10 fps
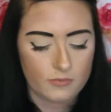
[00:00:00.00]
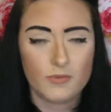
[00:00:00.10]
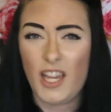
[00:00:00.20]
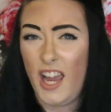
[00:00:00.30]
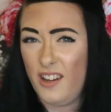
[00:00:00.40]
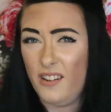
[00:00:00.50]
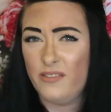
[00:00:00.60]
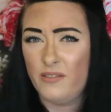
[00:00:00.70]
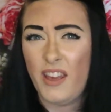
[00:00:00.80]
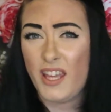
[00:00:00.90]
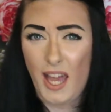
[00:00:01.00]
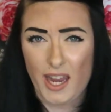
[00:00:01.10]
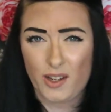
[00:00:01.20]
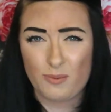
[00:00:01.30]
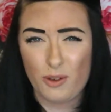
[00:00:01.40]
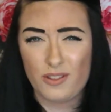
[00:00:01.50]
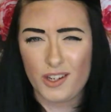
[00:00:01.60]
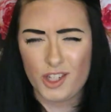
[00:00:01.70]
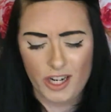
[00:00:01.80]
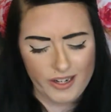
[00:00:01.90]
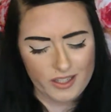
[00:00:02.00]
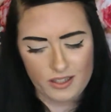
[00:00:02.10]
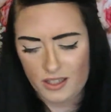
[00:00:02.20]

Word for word: Kind of. It kind of smells like cherries.